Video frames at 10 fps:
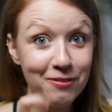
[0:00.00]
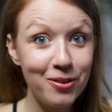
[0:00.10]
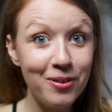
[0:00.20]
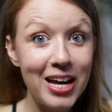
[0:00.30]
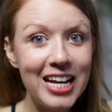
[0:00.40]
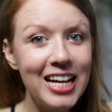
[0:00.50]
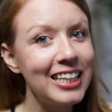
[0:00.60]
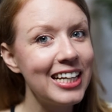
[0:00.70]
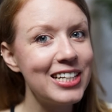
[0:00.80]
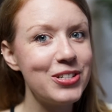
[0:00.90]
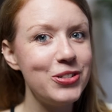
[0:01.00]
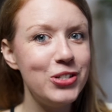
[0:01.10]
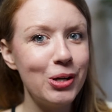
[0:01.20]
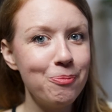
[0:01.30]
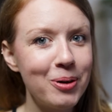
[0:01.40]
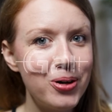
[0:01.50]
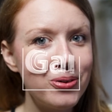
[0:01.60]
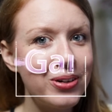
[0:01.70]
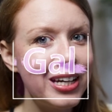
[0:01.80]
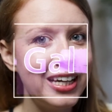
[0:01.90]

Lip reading: If you're ready, let's jump on